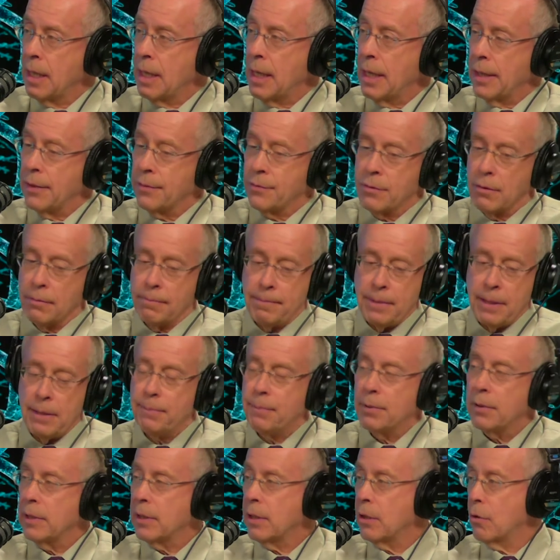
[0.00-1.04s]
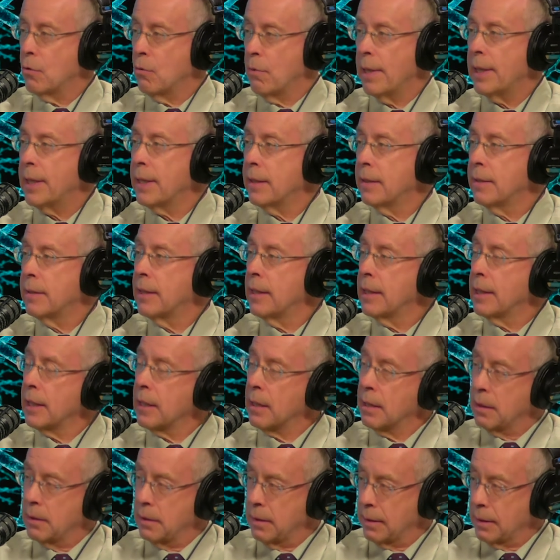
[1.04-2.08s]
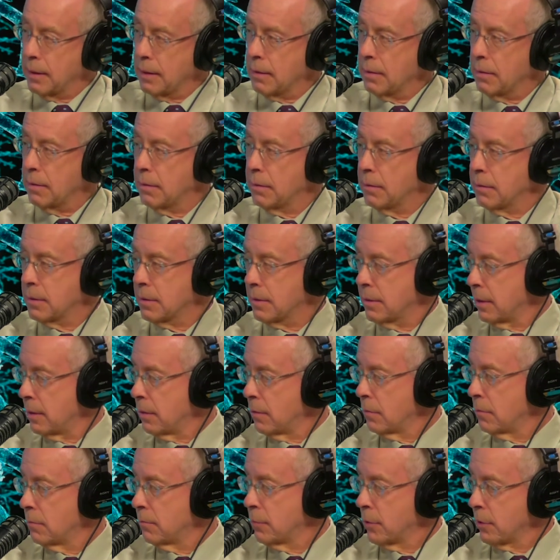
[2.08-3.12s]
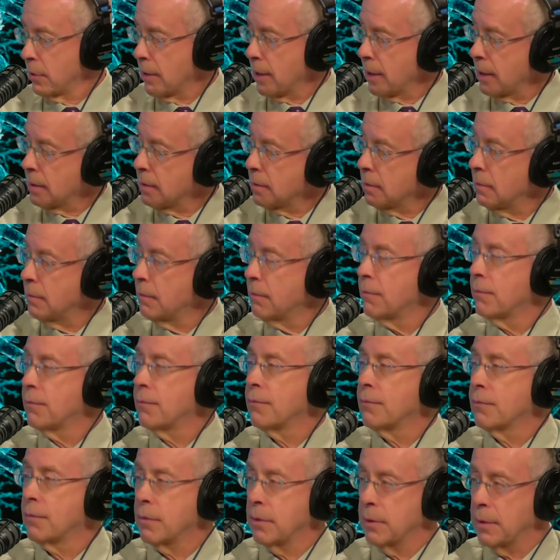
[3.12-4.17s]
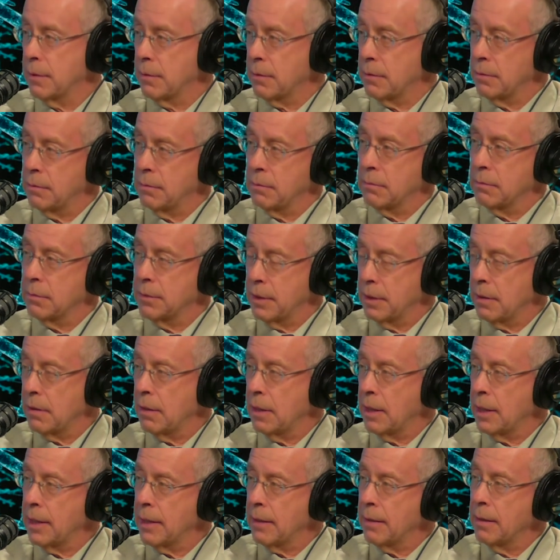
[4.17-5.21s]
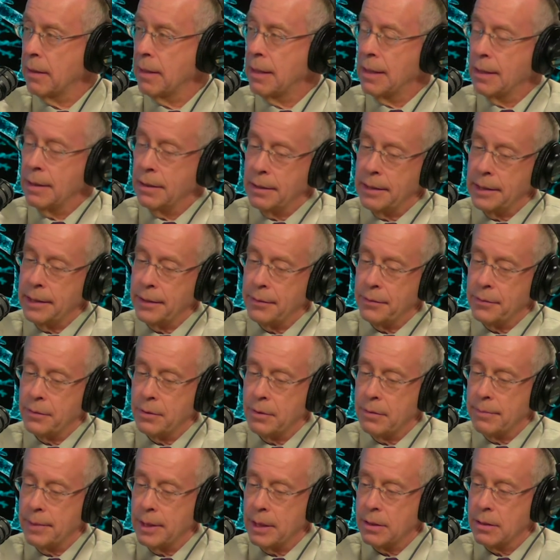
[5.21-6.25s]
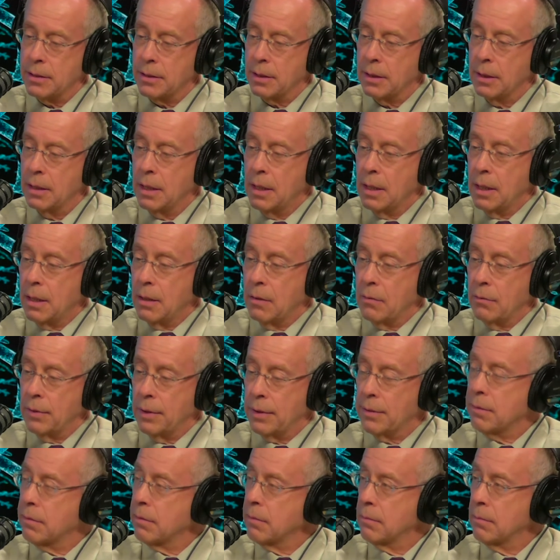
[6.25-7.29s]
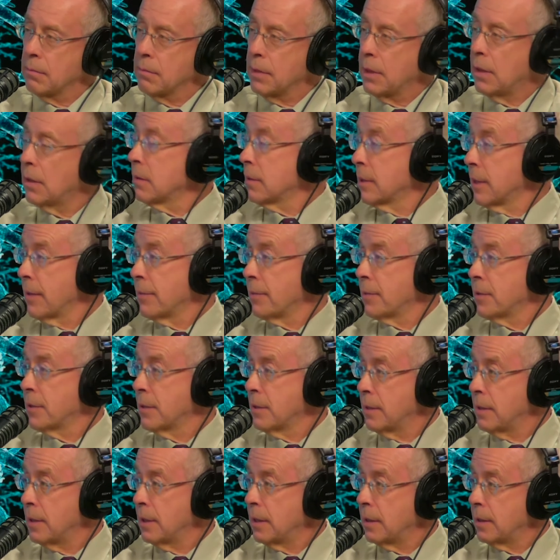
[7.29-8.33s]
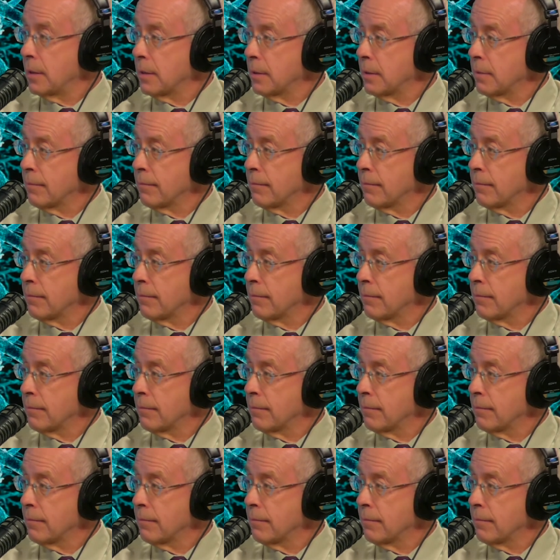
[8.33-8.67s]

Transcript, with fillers: And so people equated then a clinical syndrome, progressive clinical decline leading to dementia, with Alzheimer's disease.